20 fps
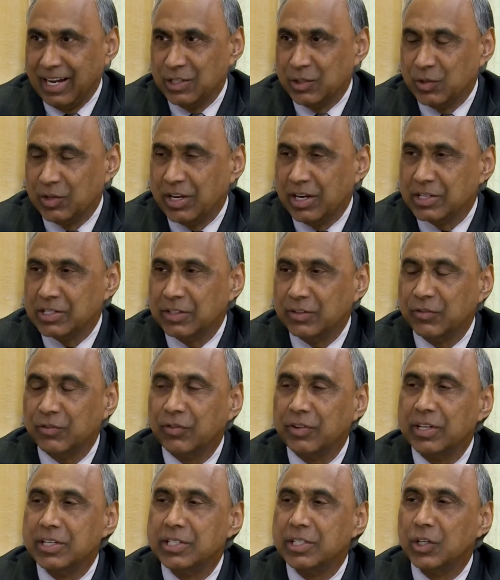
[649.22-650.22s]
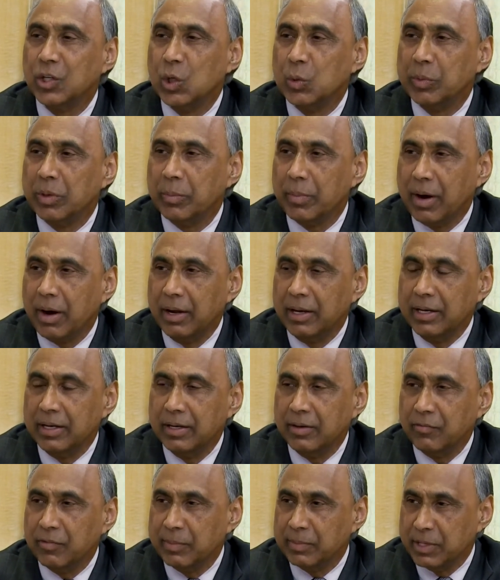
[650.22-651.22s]
Education frees the human
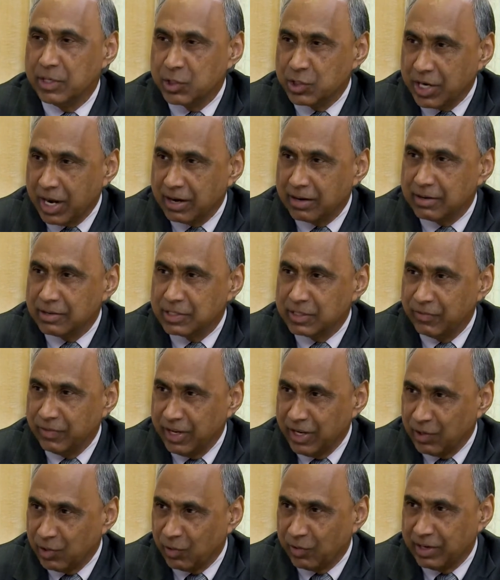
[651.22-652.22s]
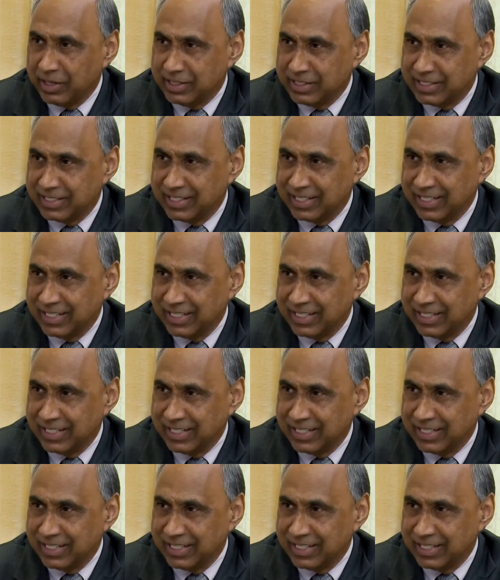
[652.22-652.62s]
mind from the shackles of ignorance.